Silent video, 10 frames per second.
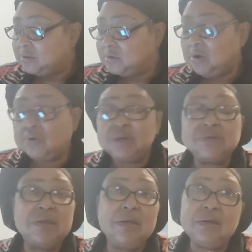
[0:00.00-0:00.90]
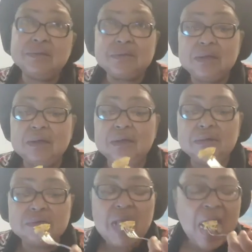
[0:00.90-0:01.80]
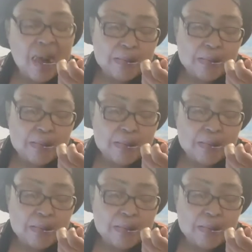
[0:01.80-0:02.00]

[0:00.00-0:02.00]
You know, his endless love.